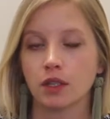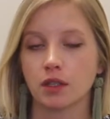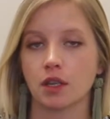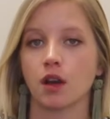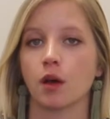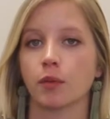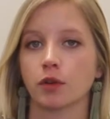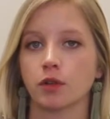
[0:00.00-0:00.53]

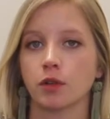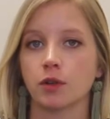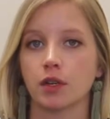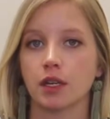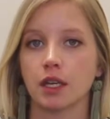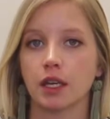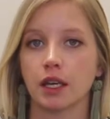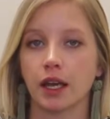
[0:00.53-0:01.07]
the
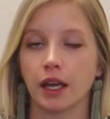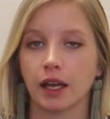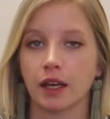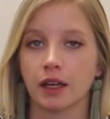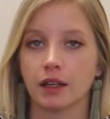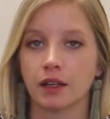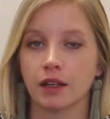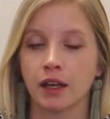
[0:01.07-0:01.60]
opportunity,
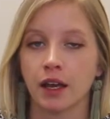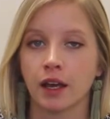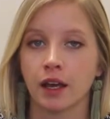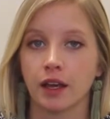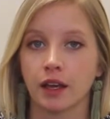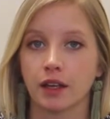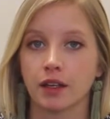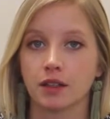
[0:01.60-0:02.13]
and
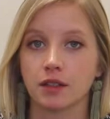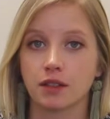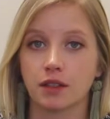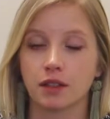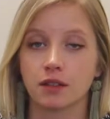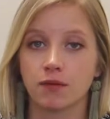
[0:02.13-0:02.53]
it's